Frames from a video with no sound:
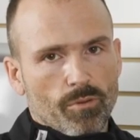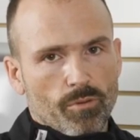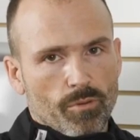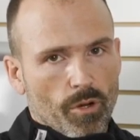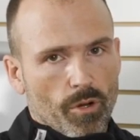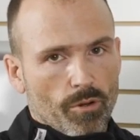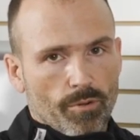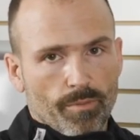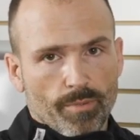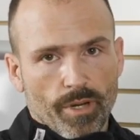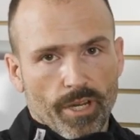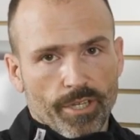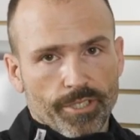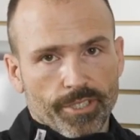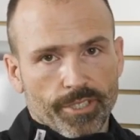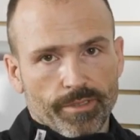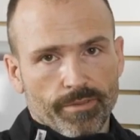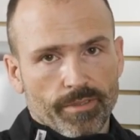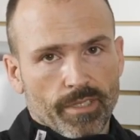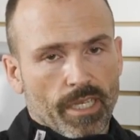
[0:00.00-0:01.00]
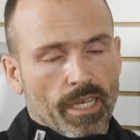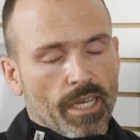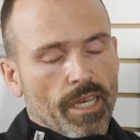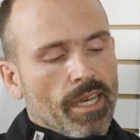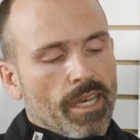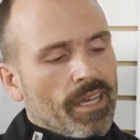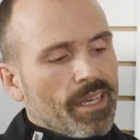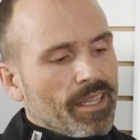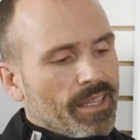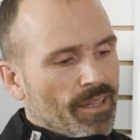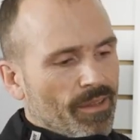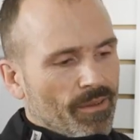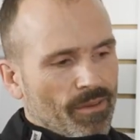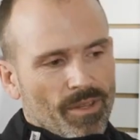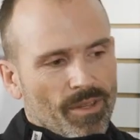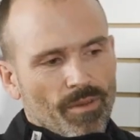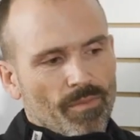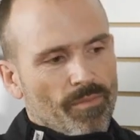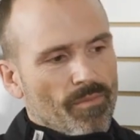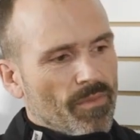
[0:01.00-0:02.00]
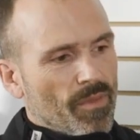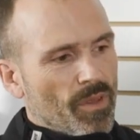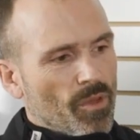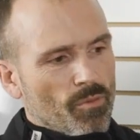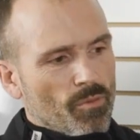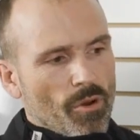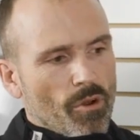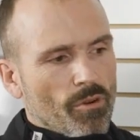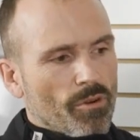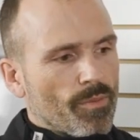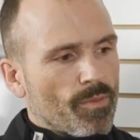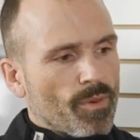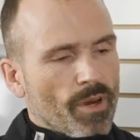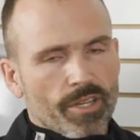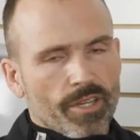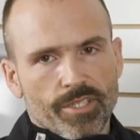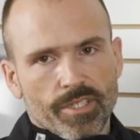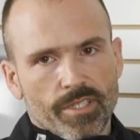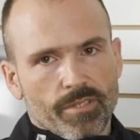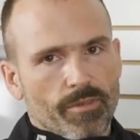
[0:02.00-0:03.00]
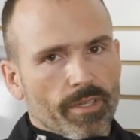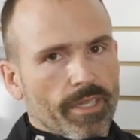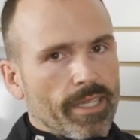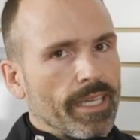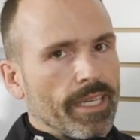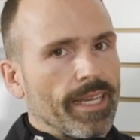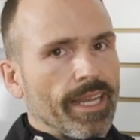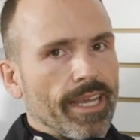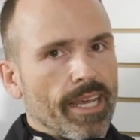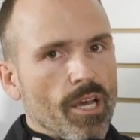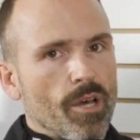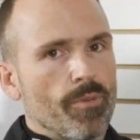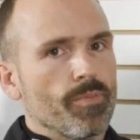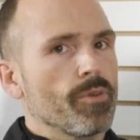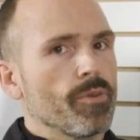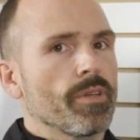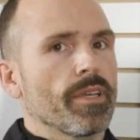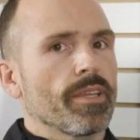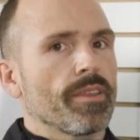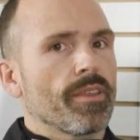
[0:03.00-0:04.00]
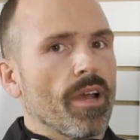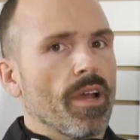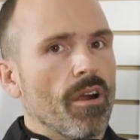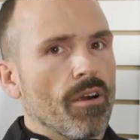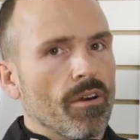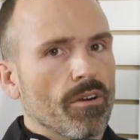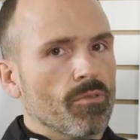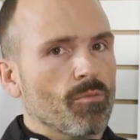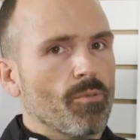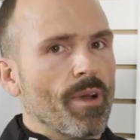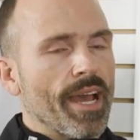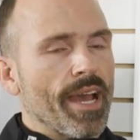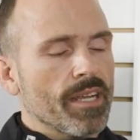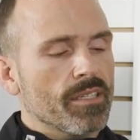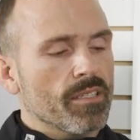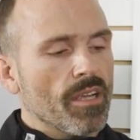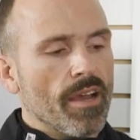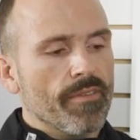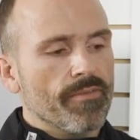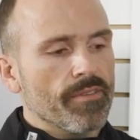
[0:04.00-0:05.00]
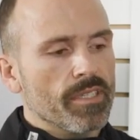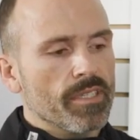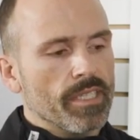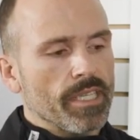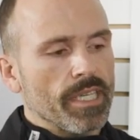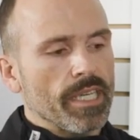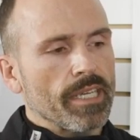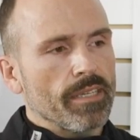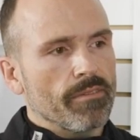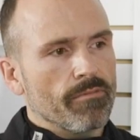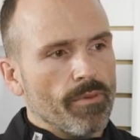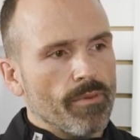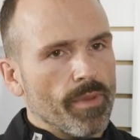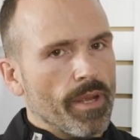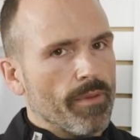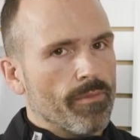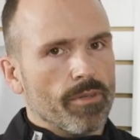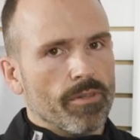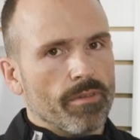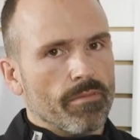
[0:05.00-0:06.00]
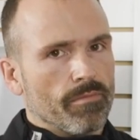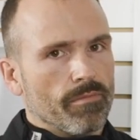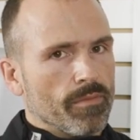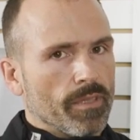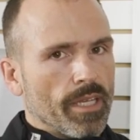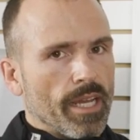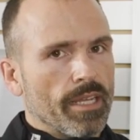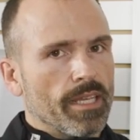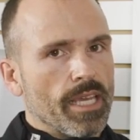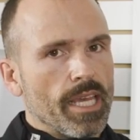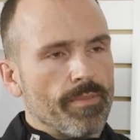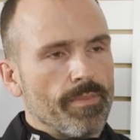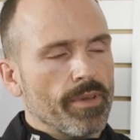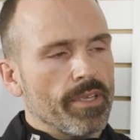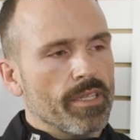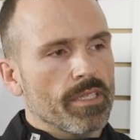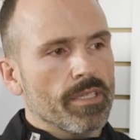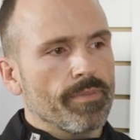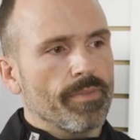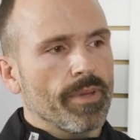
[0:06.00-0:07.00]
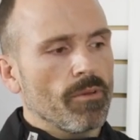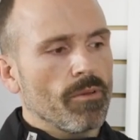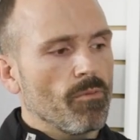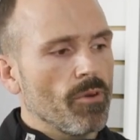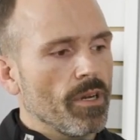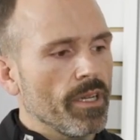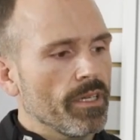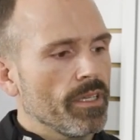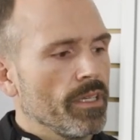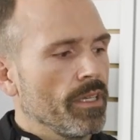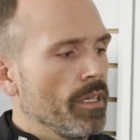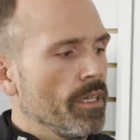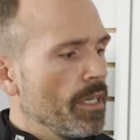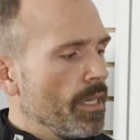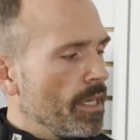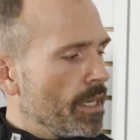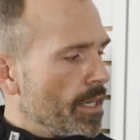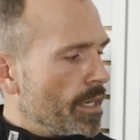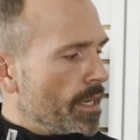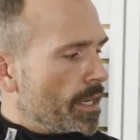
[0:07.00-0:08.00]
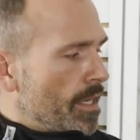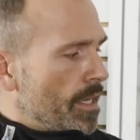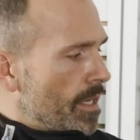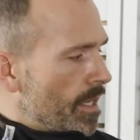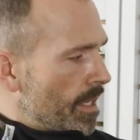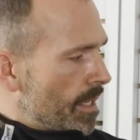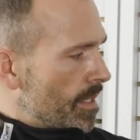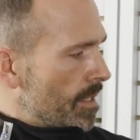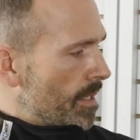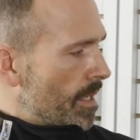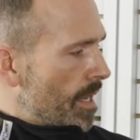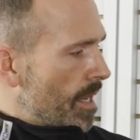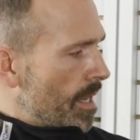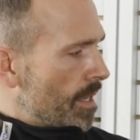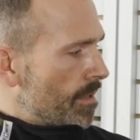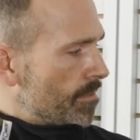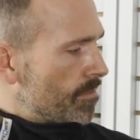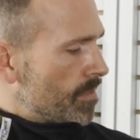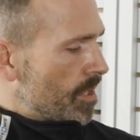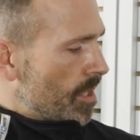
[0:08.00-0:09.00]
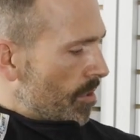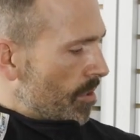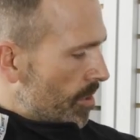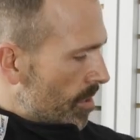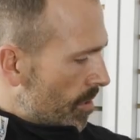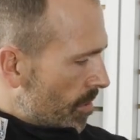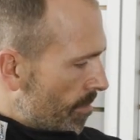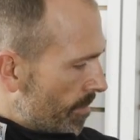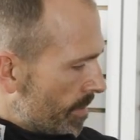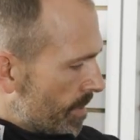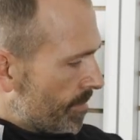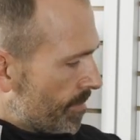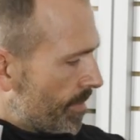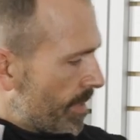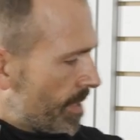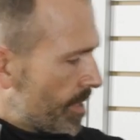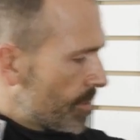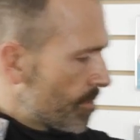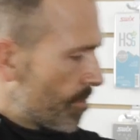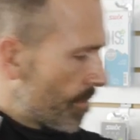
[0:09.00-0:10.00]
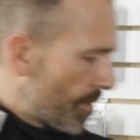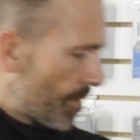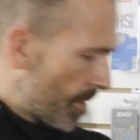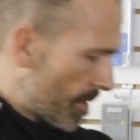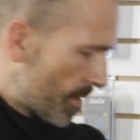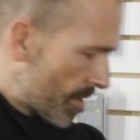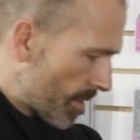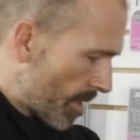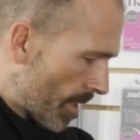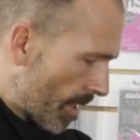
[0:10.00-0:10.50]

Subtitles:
roto brush. The roto brush is really going to help you get the hard wax off the ski. Remember, you got to keep it in speed 1, and you can always finish with this